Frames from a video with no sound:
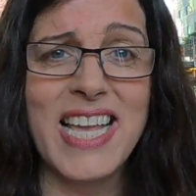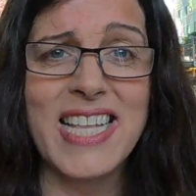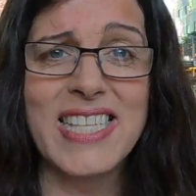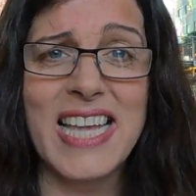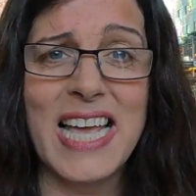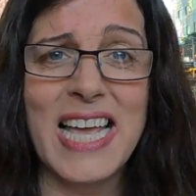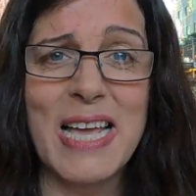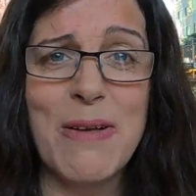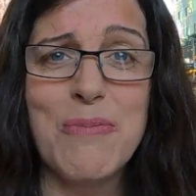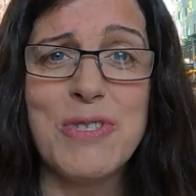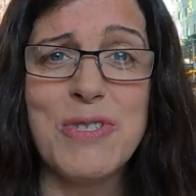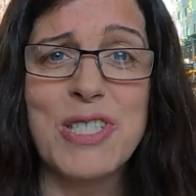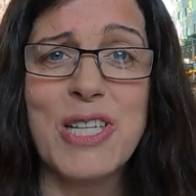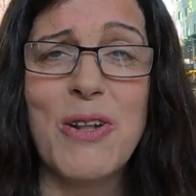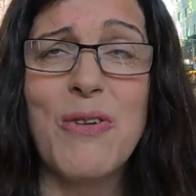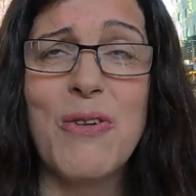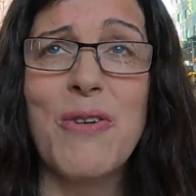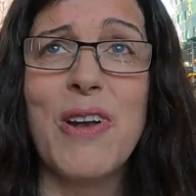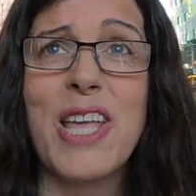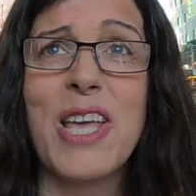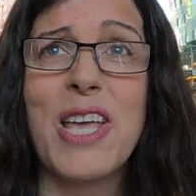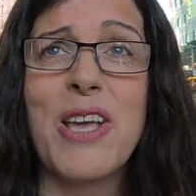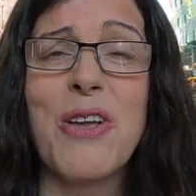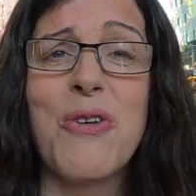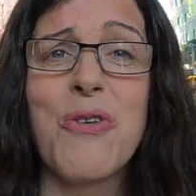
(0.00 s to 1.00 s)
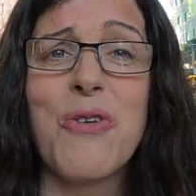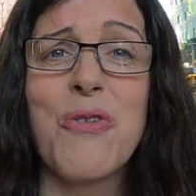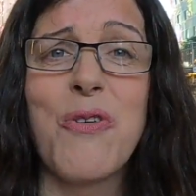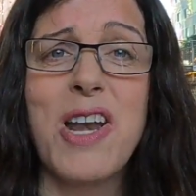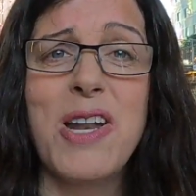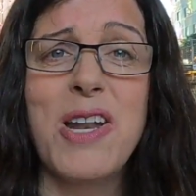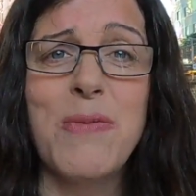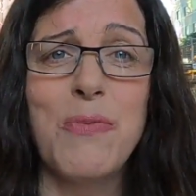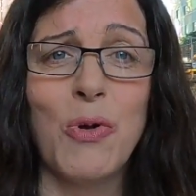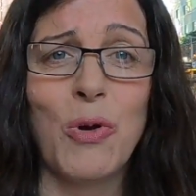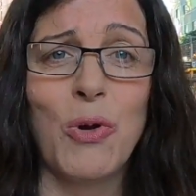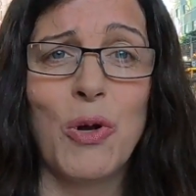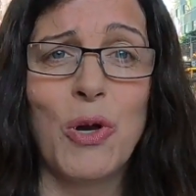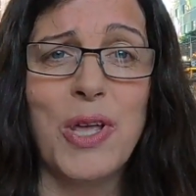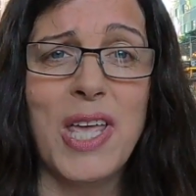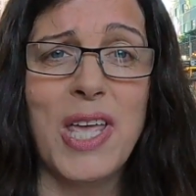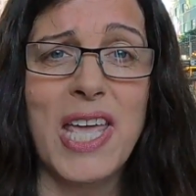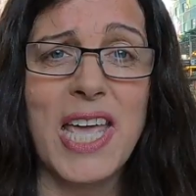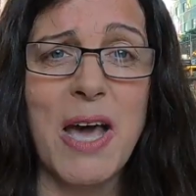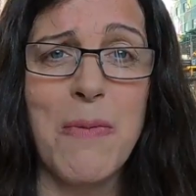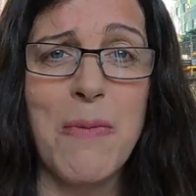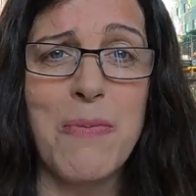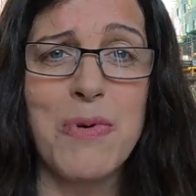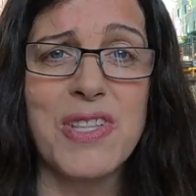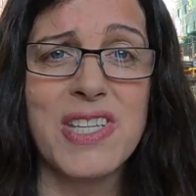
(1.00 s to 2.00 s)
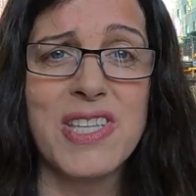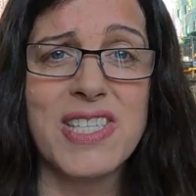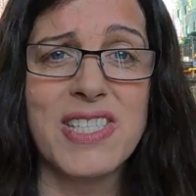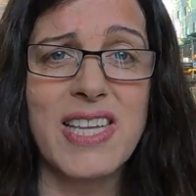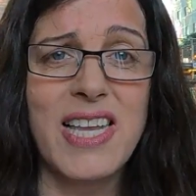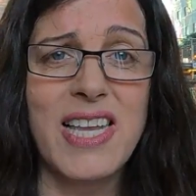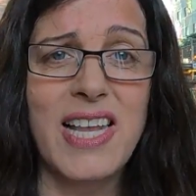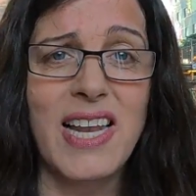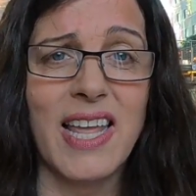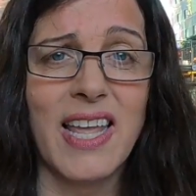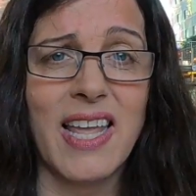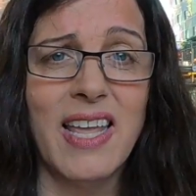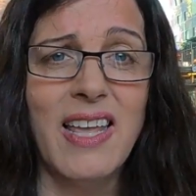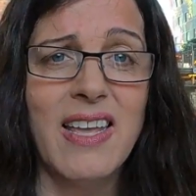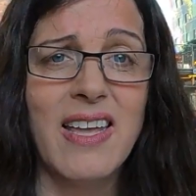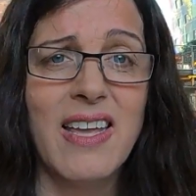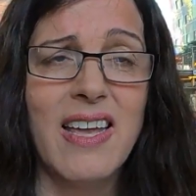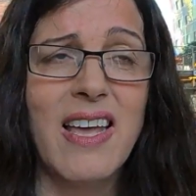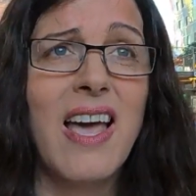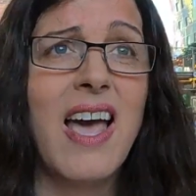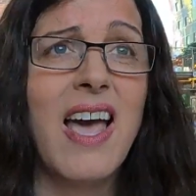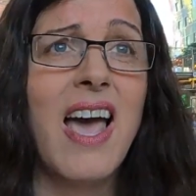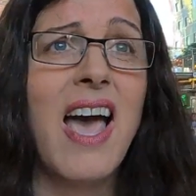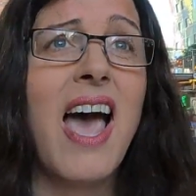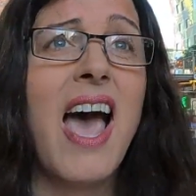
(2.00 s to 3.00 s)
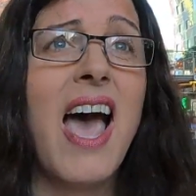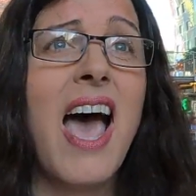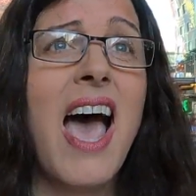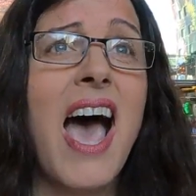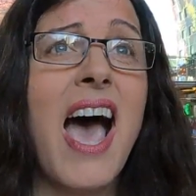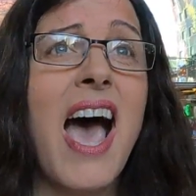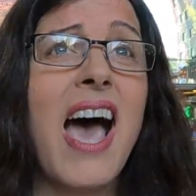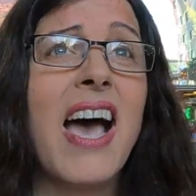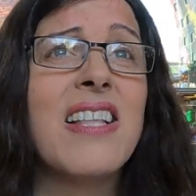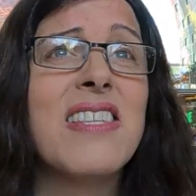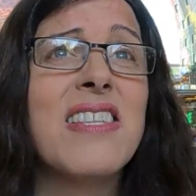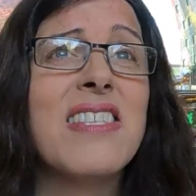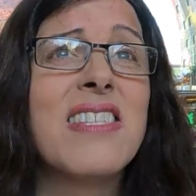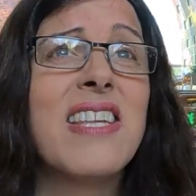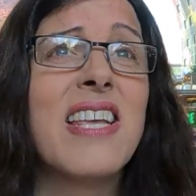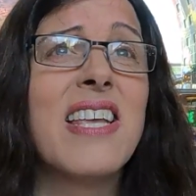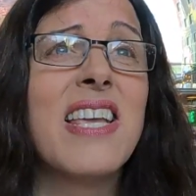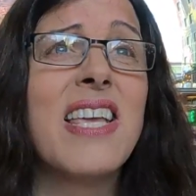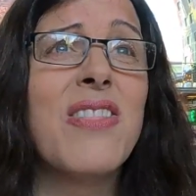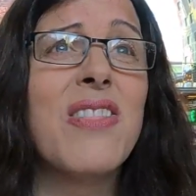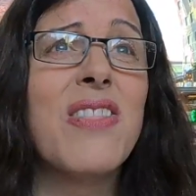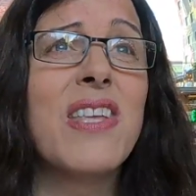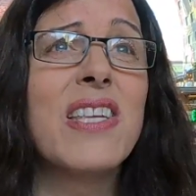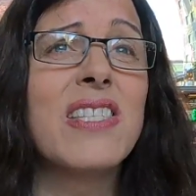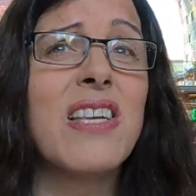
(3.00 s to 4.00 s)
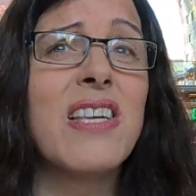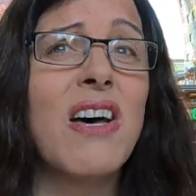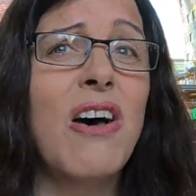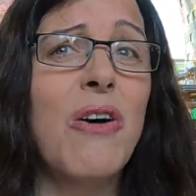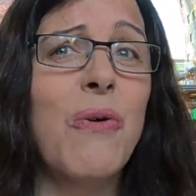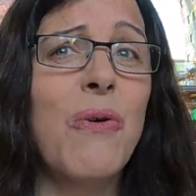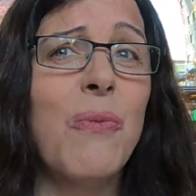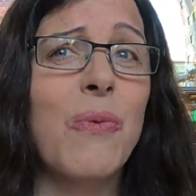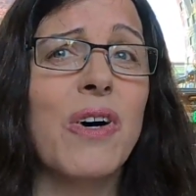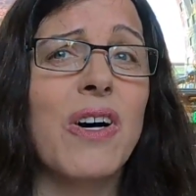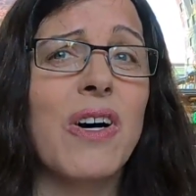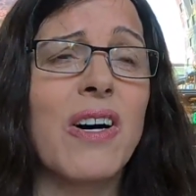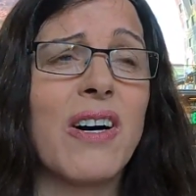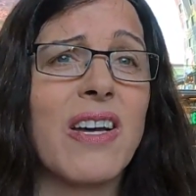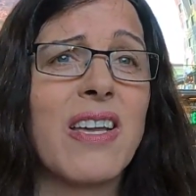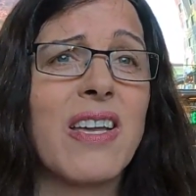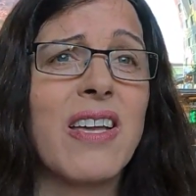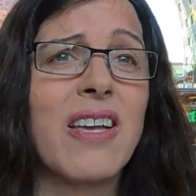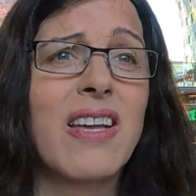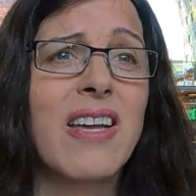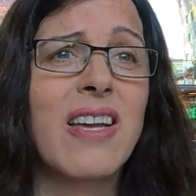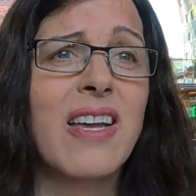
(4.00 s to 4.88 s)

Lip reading: It's absolutely incredible looking up at the ceiling and seeing this artwork.